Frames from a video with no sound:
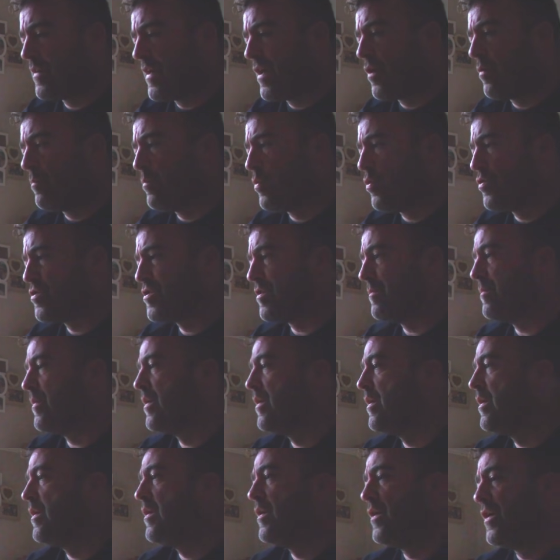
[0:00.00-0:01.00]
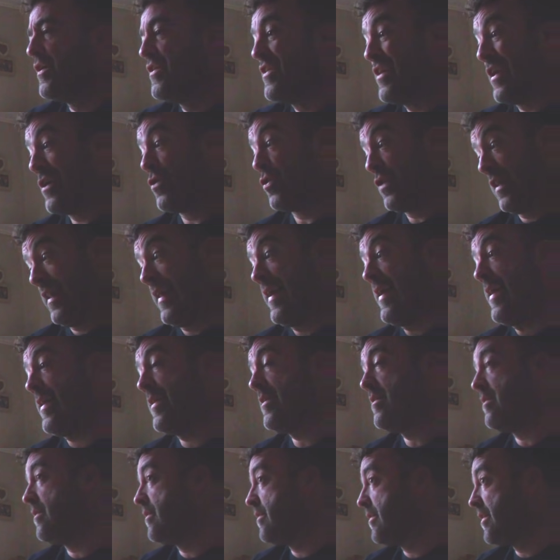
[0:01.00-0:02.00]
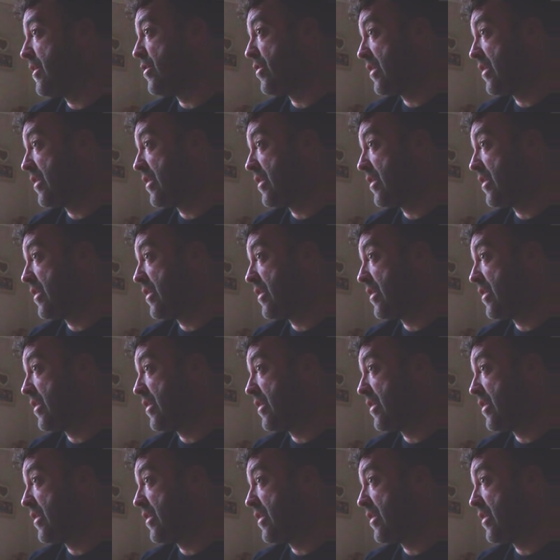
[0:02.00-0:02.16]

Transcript: you could push him. You could learn